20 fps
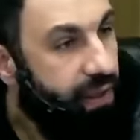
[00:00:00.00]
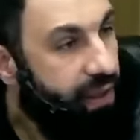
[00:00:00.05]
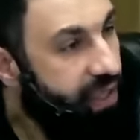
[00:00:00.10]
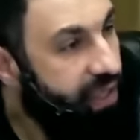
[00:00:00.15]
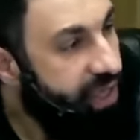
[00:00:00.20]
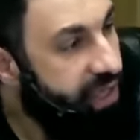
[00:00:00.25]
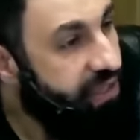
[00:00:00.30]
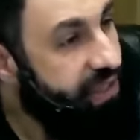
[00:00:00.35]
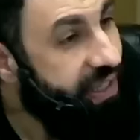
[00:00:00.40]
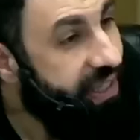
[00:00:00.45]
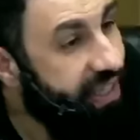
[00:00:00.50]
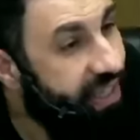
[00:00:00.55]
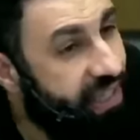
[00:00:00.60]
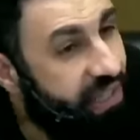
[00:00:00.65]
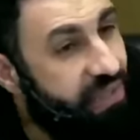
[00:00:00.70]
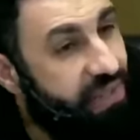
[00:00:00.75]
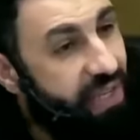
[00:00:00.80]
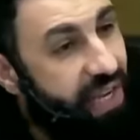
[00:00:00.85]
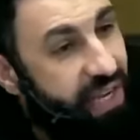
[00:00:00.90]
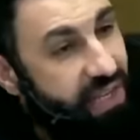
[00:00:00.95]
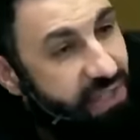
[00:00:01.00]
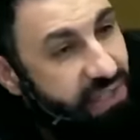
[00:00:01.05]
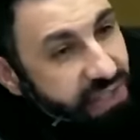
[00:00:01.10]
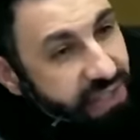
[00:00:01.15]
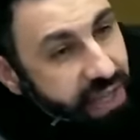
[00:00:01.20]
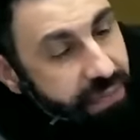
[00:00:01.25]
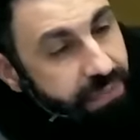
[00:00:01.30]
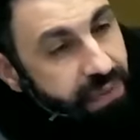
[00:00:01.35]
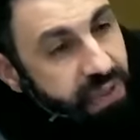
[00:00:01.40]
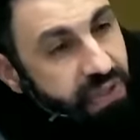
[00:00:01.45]
it is a
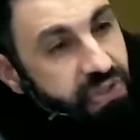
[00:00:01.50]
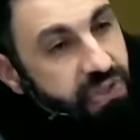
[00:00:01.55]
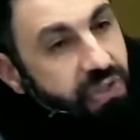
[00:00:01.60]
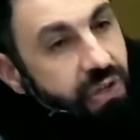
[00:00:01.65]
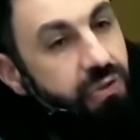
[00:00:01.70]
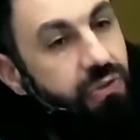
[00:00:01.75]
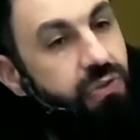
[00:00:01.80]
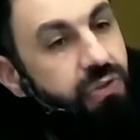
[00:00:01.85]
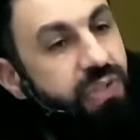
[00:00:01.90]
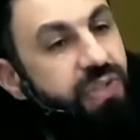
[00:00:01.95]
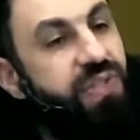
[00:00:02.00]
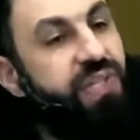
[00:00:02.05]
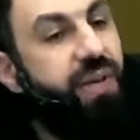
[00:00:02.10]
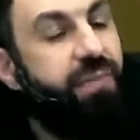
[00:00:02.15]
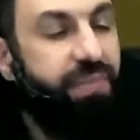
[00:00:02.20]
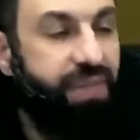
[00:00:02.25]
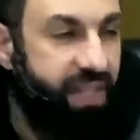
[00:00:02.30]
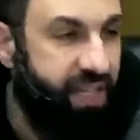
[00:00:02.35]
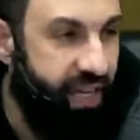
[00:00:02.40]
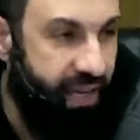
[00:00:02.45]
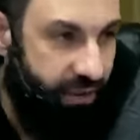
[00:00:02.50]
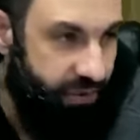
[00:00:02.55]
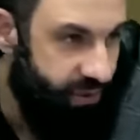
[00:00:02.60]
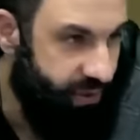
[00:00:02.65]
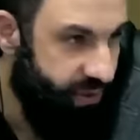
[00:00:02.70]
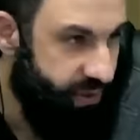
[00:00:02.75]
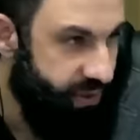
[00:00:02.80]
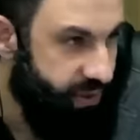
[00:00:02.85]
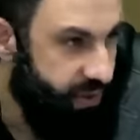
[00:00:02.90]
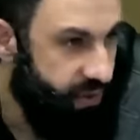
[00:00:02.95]
stepping stone to something
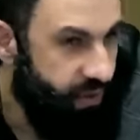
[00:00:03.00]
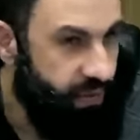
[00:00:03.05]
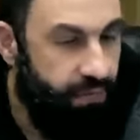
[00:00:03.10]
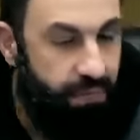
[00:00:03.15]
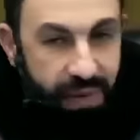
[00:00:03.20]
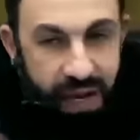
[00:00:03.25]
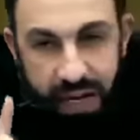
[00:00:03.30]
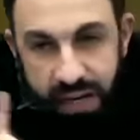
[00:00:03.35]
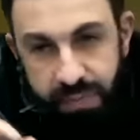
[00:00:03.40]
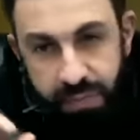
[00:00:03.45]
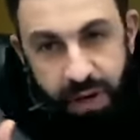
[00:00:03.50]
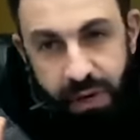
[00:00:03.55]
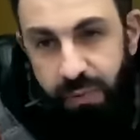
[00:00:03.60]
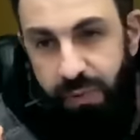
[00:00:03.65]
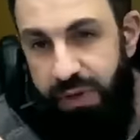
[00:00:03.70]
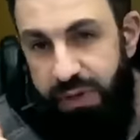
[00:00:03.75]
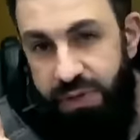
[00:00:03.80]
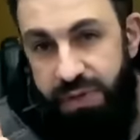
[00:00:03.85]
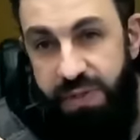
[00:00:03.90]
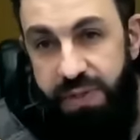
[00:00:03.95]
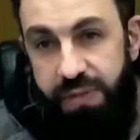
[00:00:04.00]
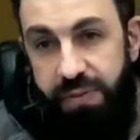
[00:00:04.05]
else. Mark my words.